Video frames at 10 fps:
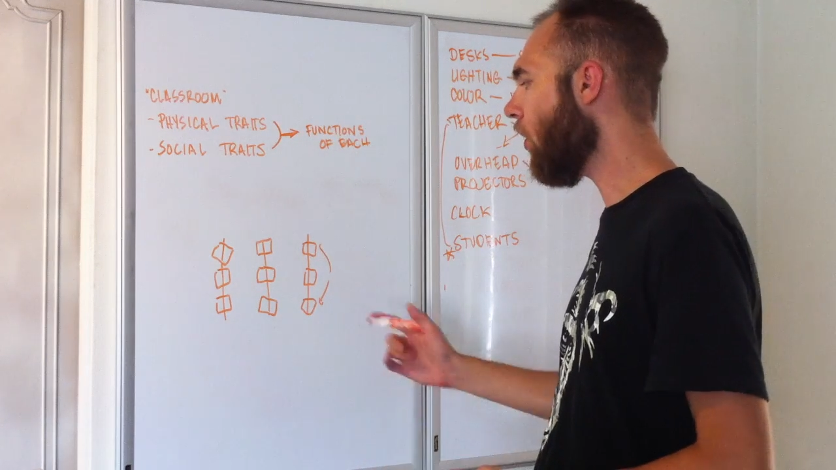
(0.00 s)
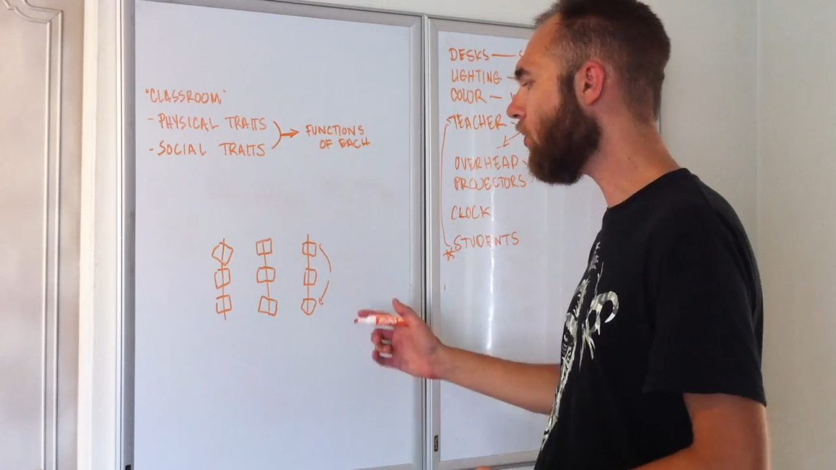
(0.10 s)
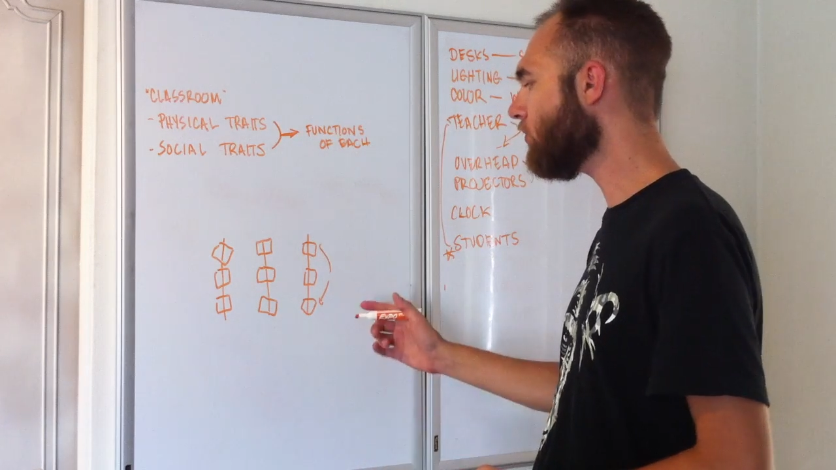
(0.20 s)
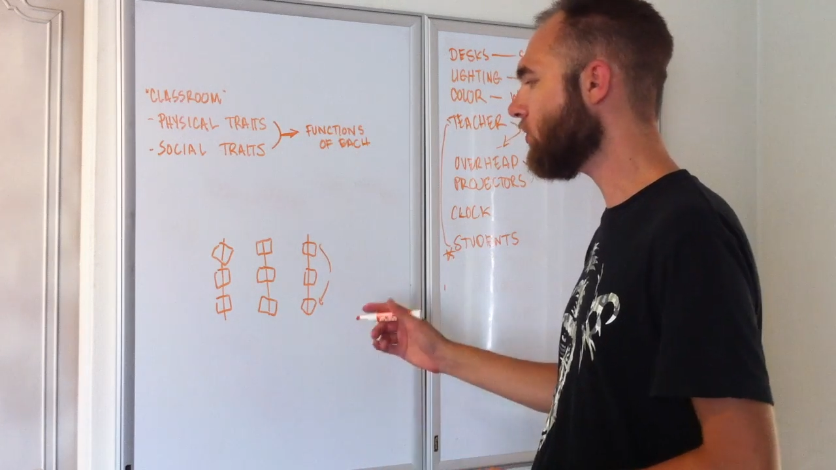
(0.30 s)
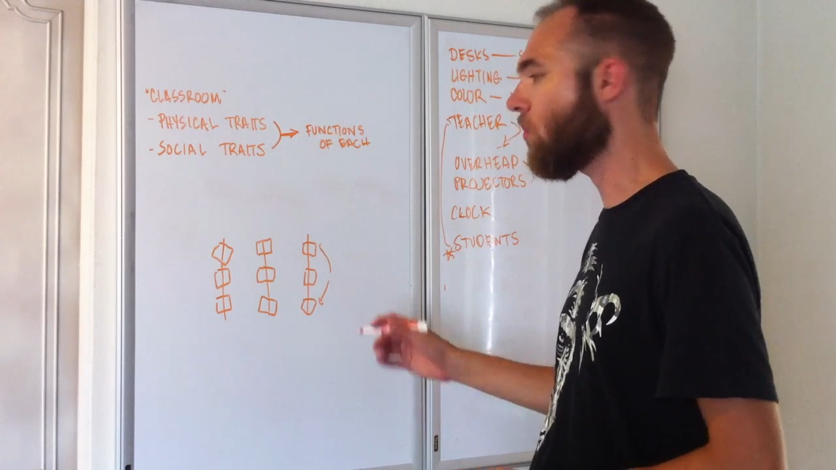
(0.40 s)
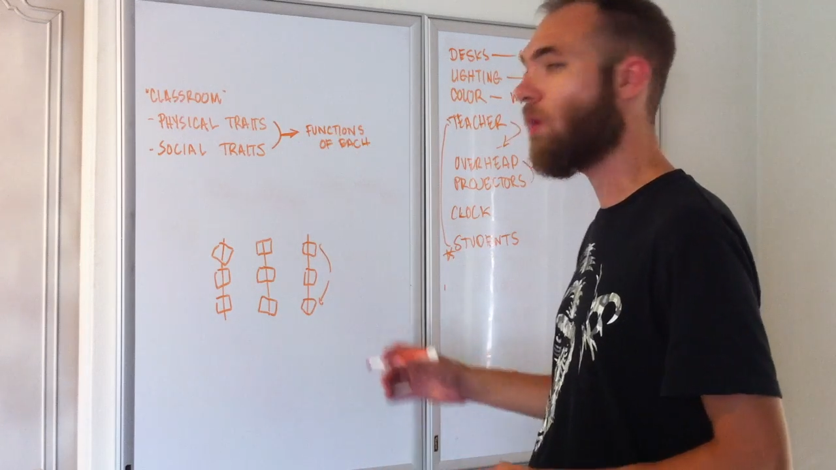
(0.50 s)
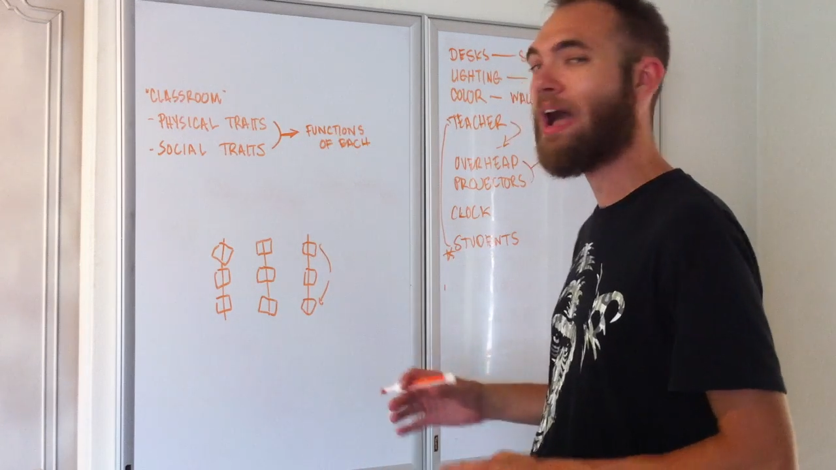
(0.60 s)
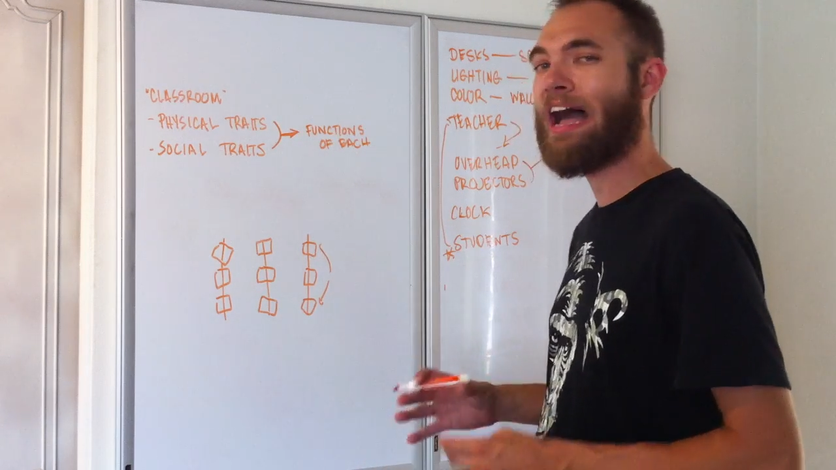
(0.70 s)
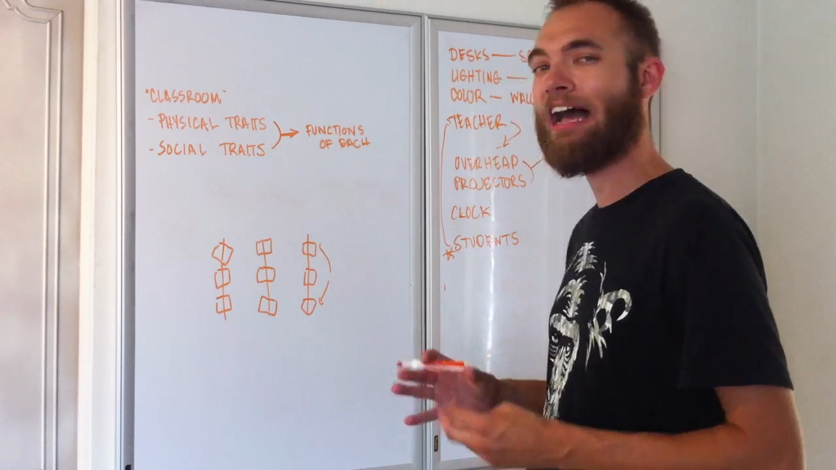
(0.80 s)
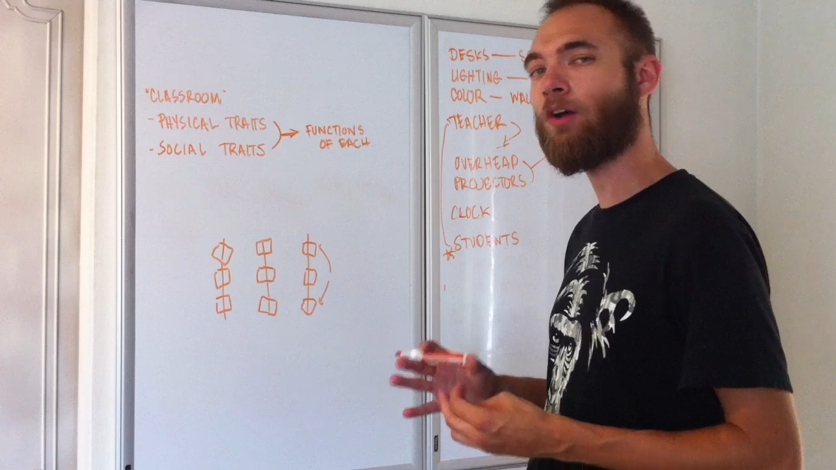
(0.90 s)
Also,
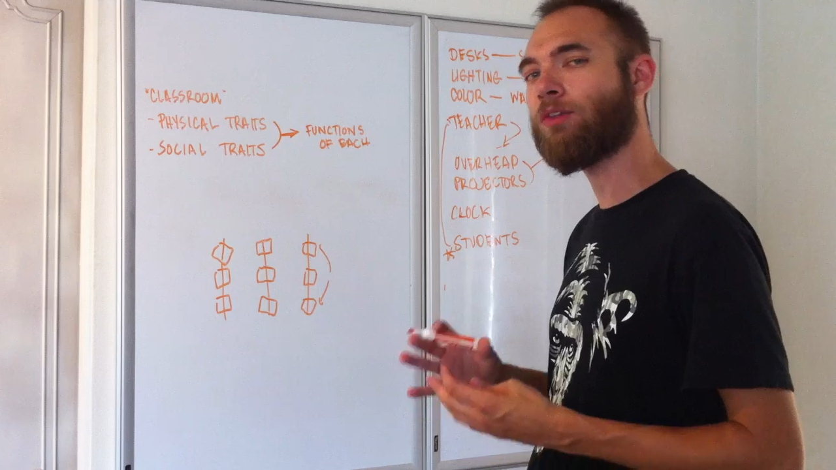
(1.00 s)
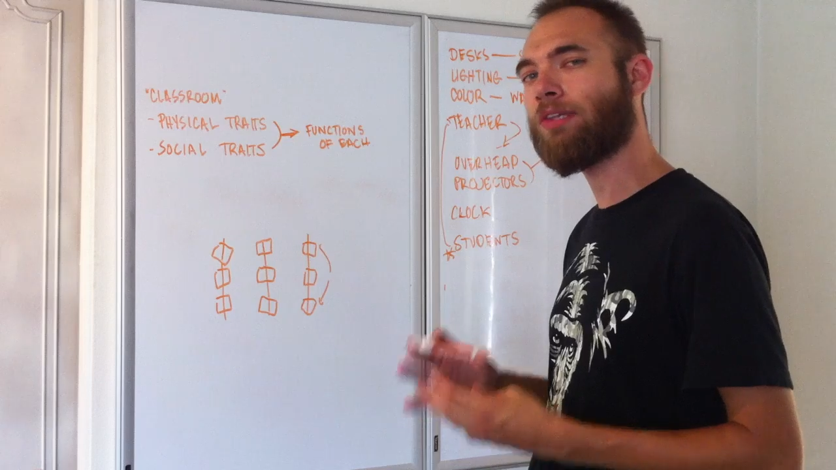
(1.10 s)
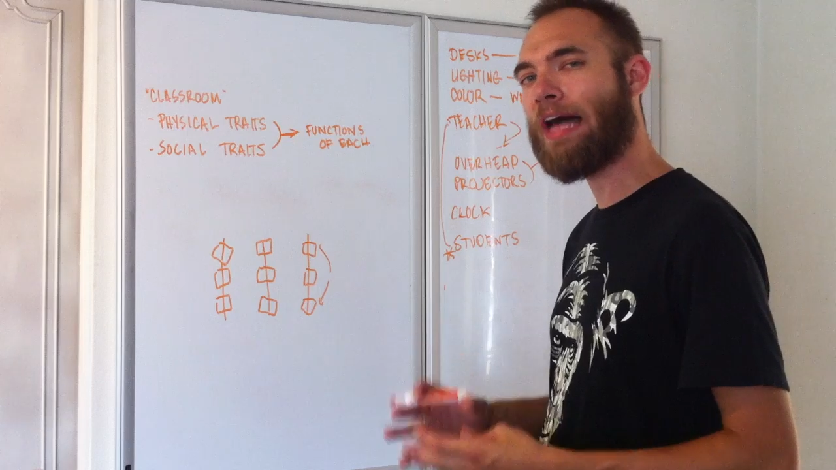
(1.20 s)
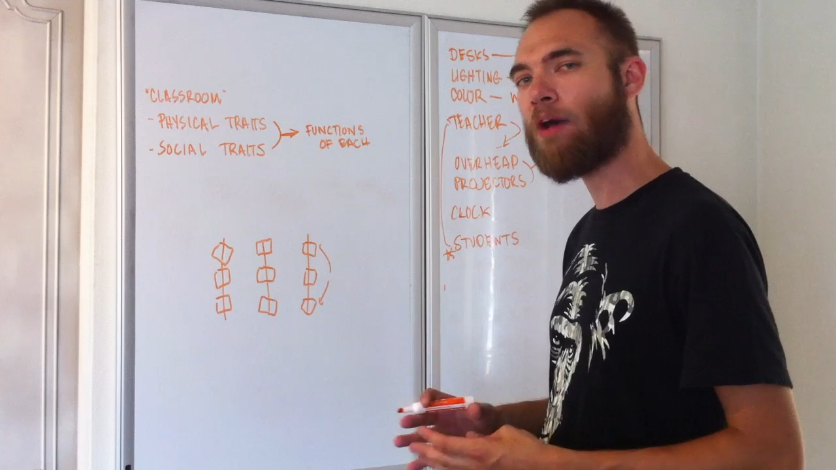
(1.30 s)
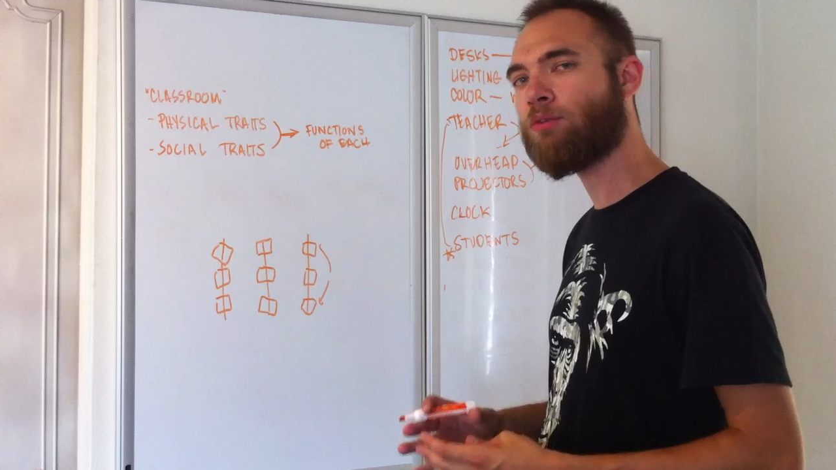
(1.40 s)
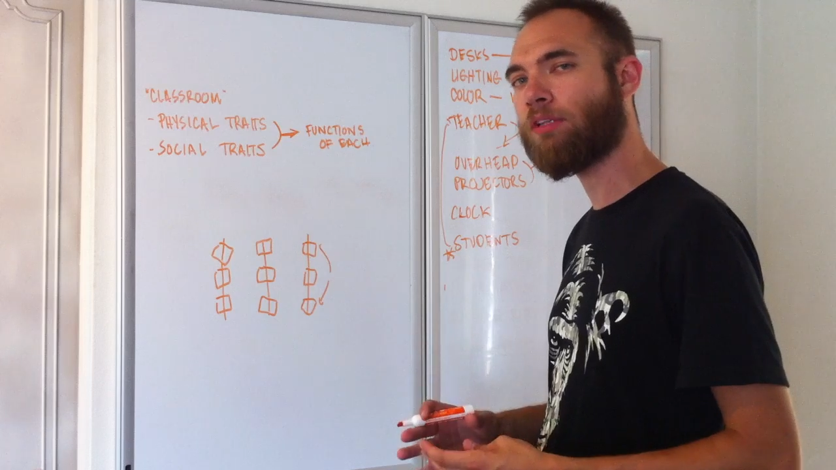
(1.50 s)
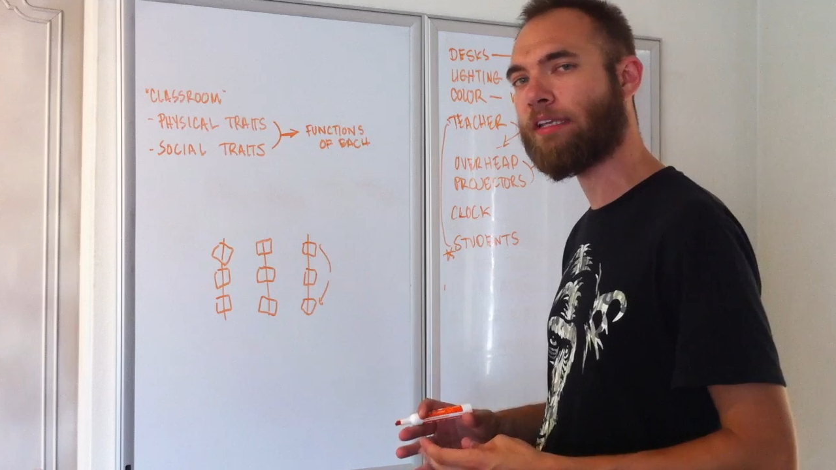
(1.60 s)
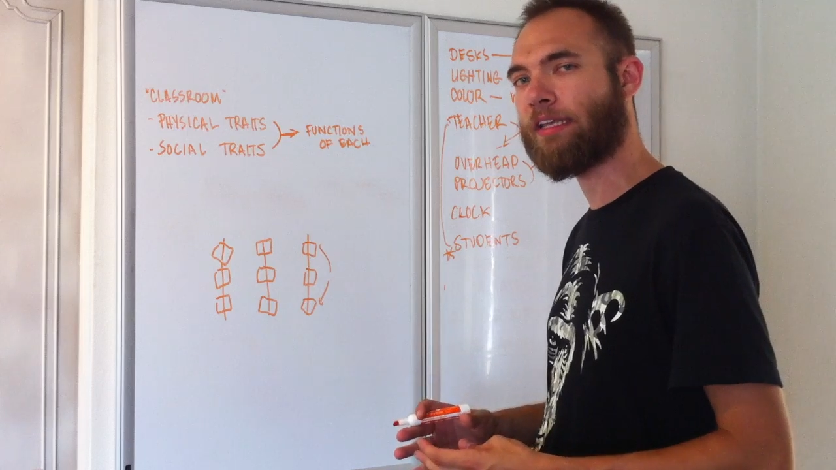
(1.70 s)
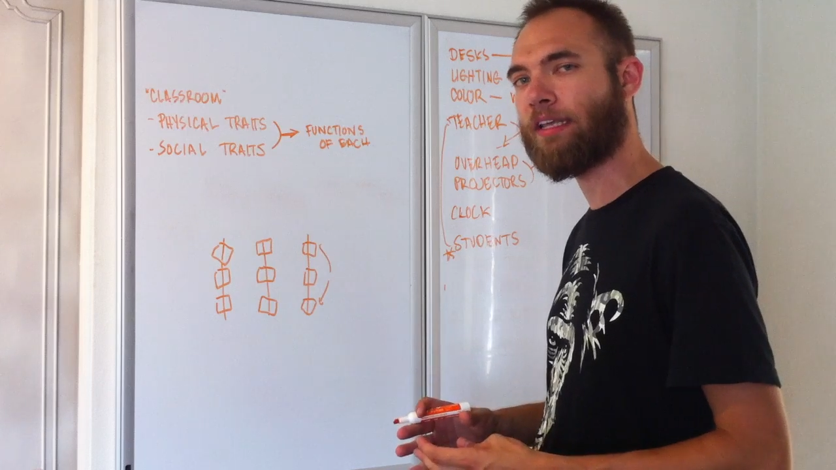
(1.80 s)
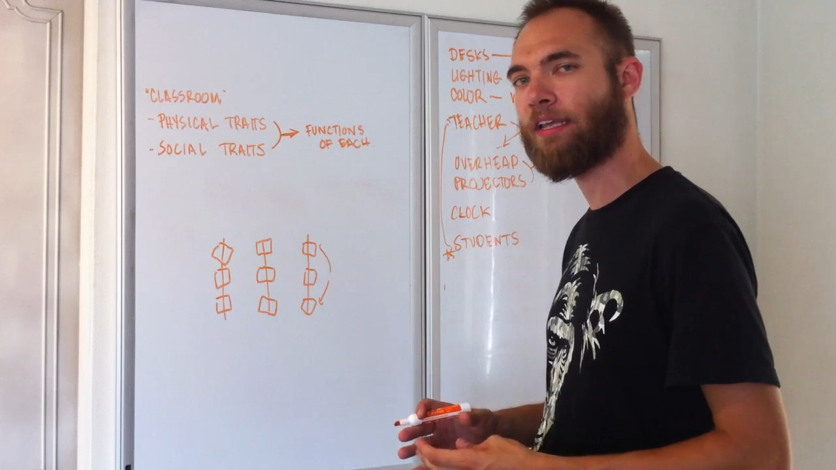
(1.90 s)
how
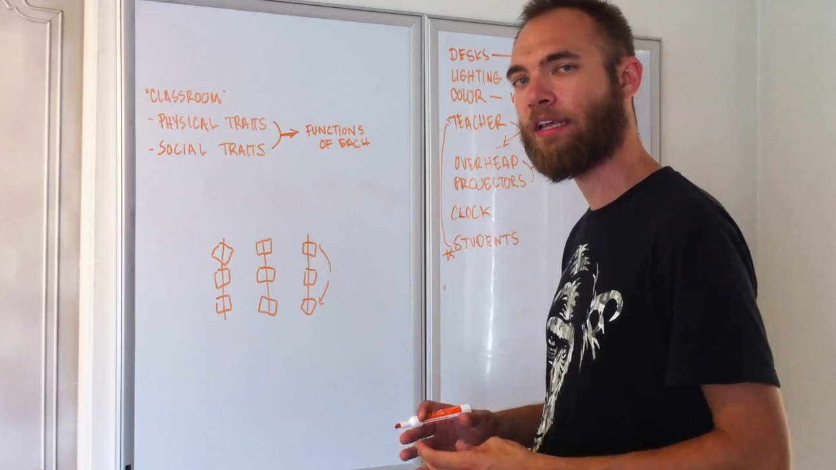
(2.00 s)
loudly